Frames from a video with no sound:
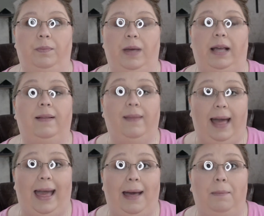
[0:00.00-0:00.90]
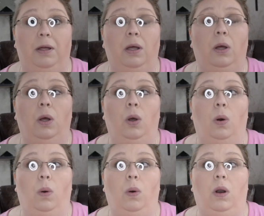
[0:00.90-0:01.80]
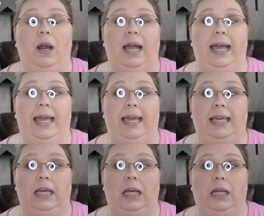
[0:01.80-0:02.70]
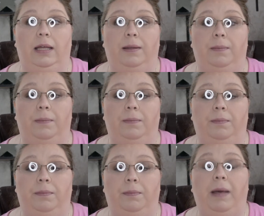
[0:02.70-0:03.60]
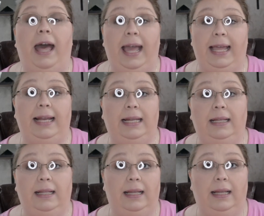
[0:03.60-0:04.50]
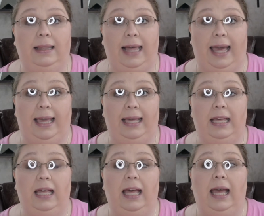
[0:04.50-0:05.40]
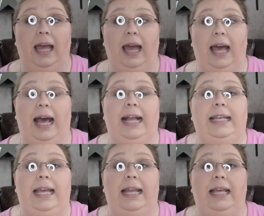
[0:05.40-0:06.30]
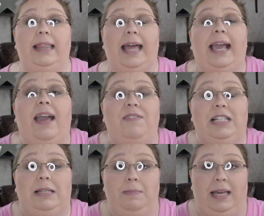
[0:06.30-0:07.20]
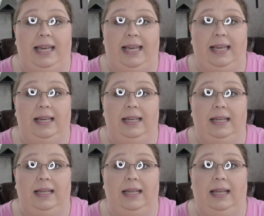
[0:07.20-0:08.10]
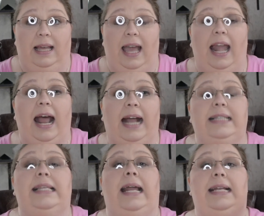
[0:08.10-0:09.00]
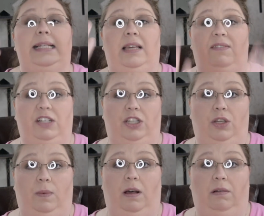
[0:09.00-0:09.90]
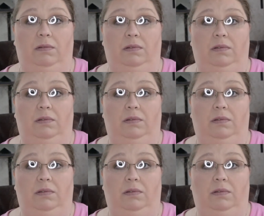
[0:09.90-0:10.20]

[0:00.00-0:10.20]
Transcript: a collab or a um, paid thing. I done it. They gave it to me, and I decided to give it to you all